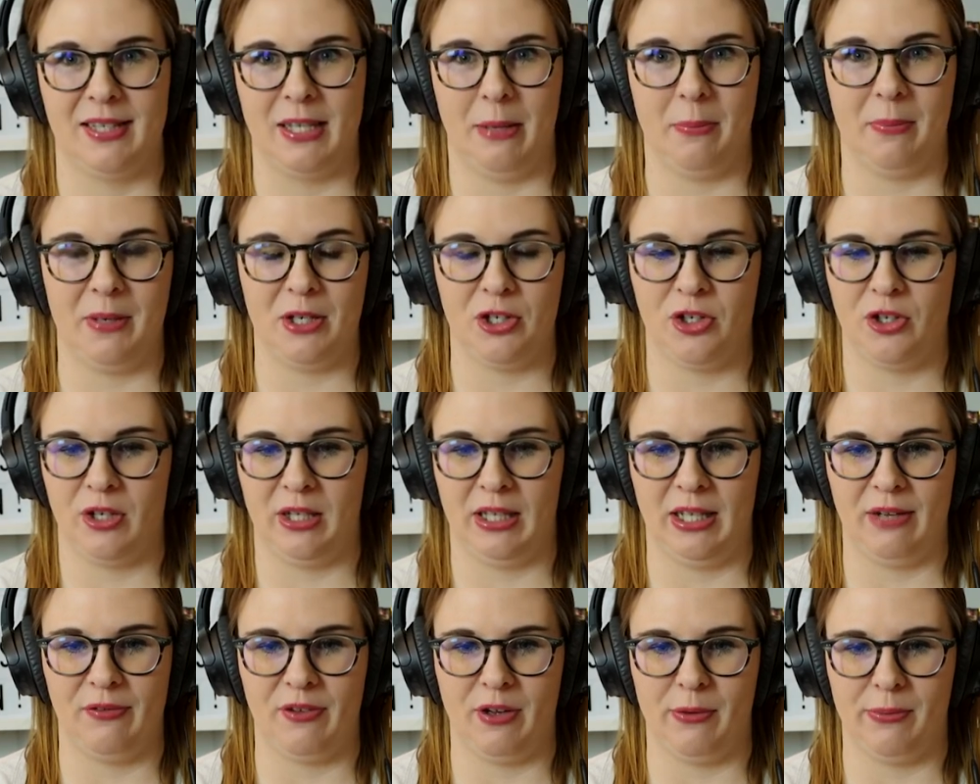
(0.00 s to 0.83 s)
Somebody
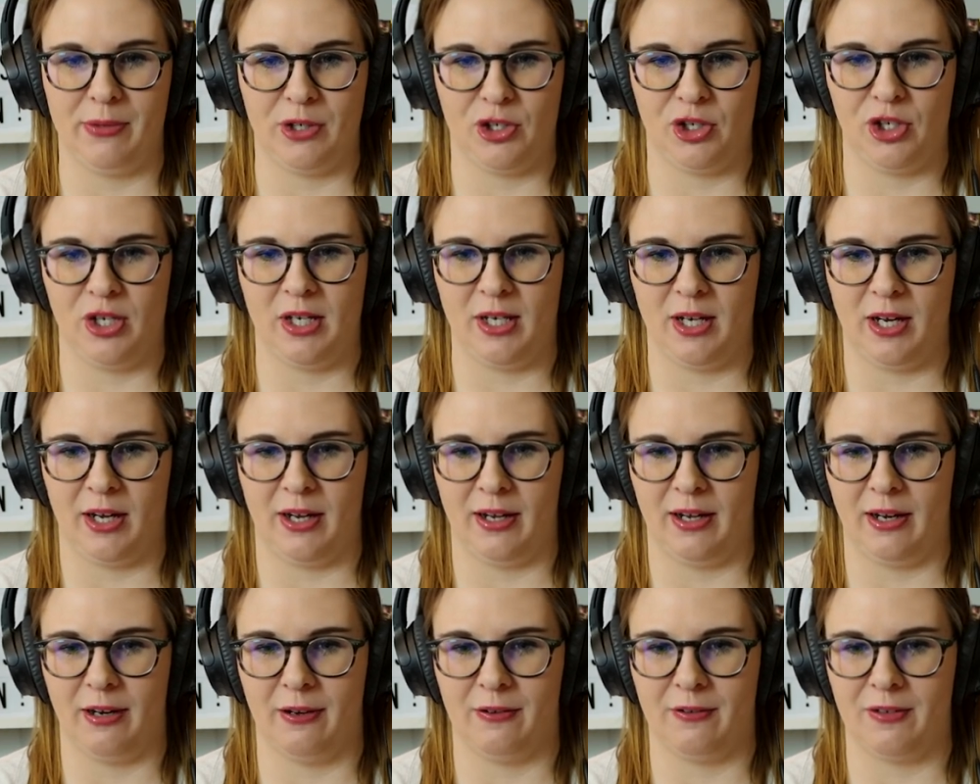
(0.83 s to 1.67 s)
shouldn't leave their machine
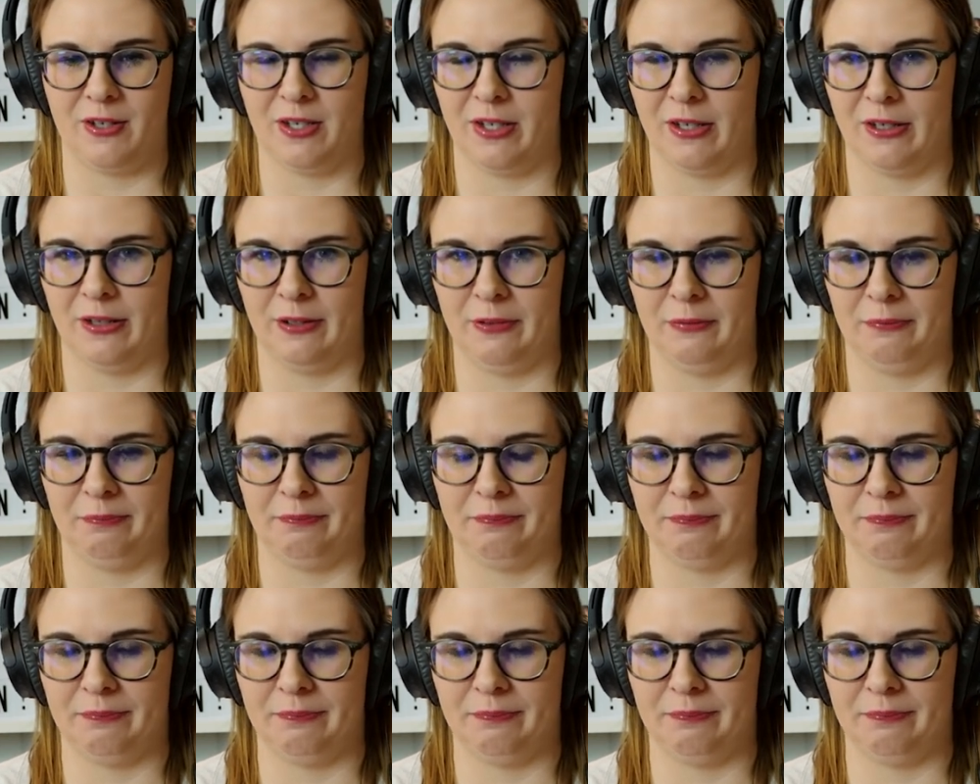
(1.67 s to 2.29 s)
gun out, you know?